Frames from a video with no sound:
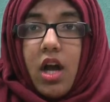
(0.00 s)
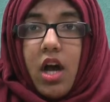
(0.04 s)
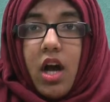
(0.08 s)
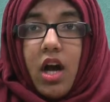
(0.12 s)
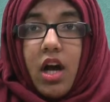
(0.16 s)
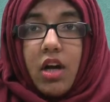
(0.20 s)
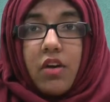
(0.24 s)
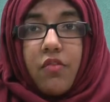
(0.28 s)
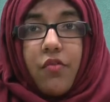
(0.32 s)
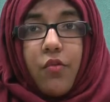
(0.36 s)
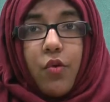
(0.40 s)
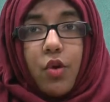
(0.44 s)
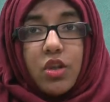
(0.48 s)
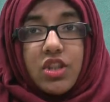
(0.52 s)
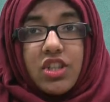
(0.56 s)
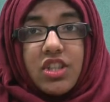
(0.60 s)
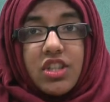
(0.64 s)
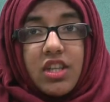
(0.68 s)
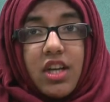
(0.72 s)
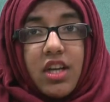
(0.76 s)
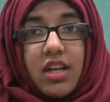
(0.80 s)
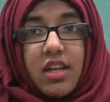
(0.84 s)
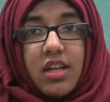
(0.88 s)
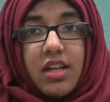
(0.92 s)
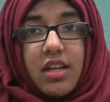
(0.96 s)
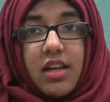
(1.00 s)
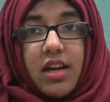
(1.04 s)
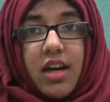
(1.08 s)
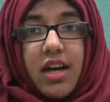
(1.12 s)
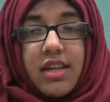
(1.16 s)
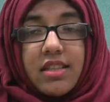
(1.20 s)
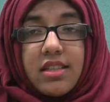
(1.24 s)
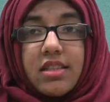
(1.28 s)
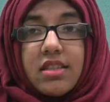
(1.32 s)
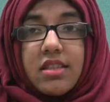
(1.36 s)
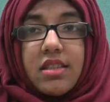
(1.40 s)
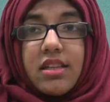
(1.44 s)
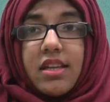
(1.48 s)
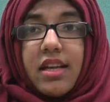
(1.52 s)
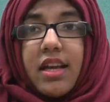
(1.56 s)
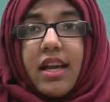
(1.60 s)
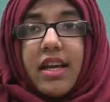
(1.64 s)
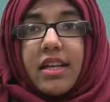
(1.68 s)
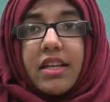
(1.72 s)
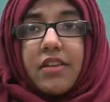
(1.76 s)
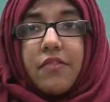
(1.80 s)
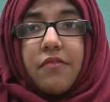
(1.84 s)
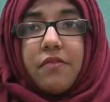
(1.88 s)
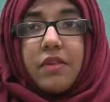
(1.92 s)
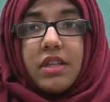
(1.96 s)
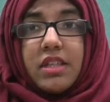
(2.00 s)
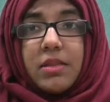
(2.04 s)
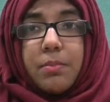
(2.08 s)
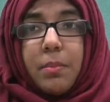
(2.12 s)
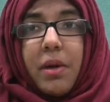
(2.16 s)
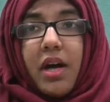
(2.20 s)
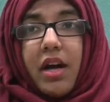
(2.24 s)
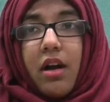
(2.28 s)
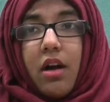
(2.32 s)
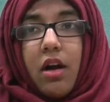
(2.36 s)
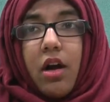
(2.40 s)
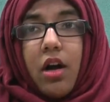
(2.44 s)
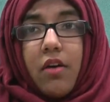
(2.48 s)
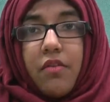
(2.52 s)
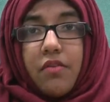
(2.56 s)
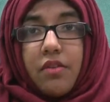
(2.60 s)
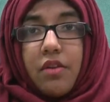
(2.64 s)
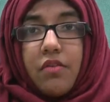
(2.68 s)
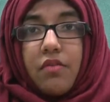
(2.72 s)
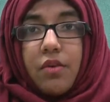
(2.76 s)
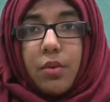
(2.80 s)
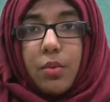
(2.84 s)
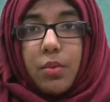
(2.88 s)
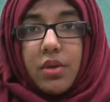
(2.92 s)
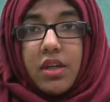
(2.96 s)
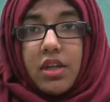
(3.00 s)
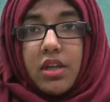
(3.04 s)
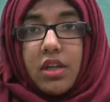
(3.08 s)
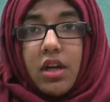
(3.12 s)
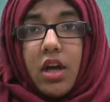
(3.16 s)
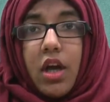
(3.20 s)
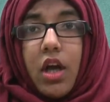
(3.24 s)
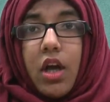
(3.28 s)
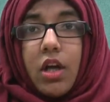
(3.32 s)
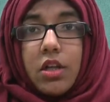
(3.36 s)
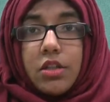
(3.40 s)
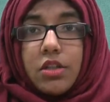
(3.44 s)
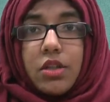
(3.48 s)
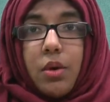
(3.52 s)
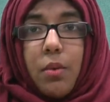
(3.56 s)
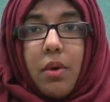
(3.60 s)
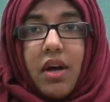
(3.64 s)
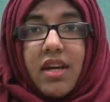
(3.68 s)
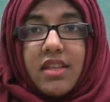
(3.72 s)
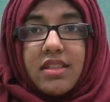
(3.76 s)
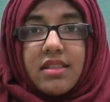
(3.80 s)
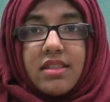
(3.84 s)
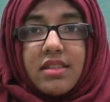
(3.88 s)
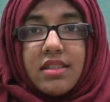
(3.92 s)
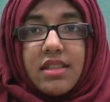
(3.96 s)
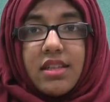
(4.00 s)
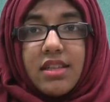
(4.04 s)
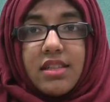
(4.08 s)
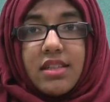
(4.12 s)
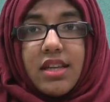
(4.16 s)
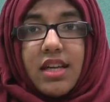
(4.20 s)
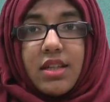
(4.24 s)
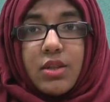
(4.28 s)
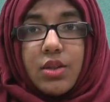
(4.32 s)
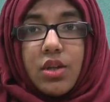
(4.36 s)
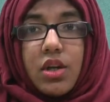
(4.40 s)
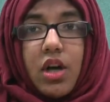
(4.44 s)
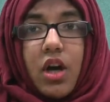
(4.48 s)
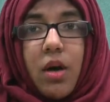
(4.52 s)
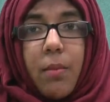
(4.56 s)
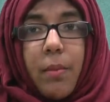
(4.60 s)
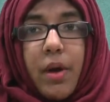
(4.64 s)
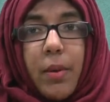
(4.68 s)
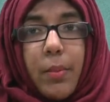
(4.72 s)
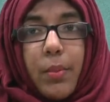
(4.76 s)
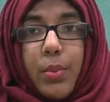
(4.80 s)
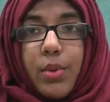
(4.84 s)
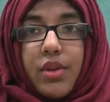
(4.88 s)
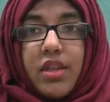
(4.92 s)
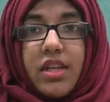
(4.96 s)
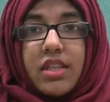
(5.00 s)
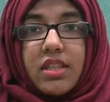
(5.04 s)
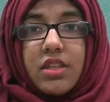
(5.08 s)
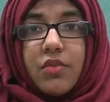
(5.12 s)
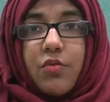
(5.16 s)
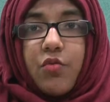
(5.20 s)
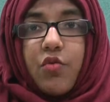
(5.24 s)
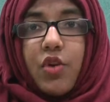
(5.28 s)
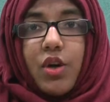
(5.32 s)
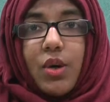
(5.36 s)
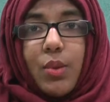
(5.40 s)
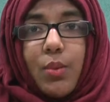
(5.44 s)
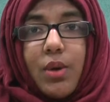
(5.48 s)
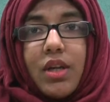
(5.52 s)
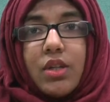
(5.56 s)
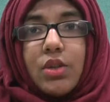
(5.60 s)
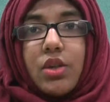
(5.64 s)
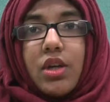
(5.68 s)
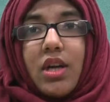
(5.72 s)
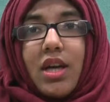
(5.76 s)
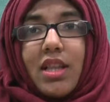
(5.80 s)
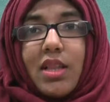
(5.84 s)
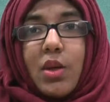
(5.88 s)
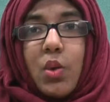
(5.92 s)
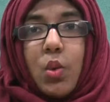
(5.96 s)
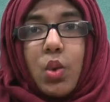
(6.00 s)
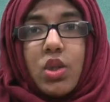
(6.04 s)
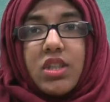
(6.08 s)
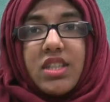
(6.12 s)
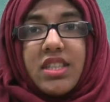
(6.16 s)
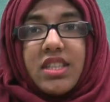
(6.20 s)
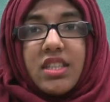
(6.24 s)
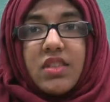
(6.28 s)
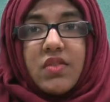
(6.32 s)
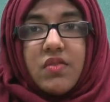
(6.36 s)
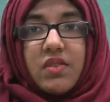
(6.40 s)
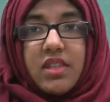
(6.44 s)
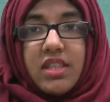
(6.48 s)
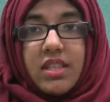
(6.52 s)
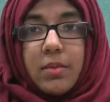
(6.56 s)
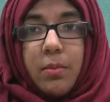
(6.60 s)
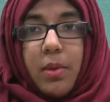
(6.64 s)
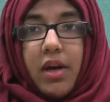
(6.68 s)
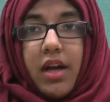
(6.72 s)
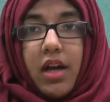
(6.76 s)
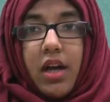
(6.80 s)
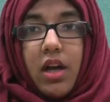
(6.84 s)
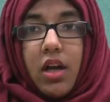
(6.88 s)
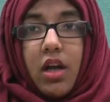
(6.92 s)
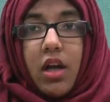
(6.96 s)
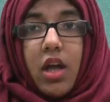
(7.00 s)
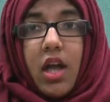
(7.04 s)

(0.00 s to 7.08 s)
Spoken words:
Unfortunately, I didn't get any feedback after a week, so I instead had to come up with a different way to get the audience feedback.